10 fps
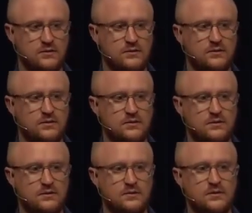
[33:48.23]

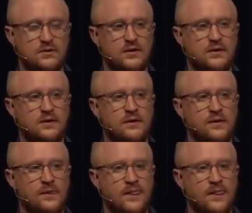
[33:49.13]
(silence)